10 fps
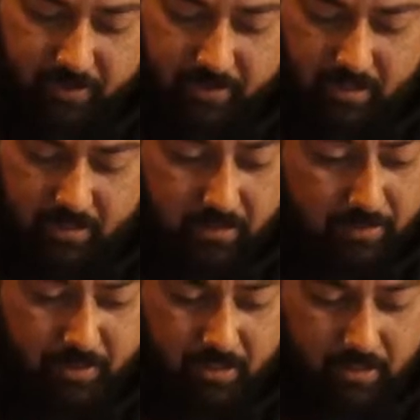Like
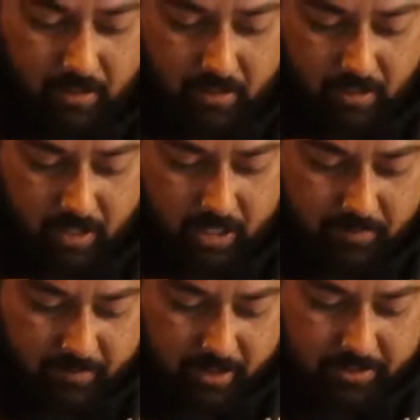me, I am
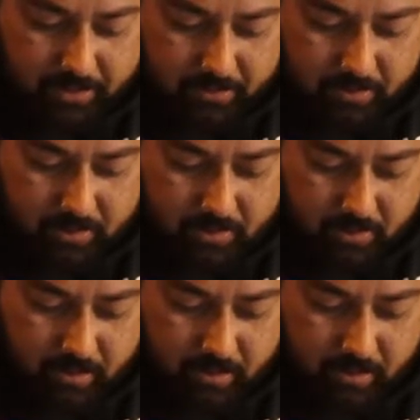the magicals.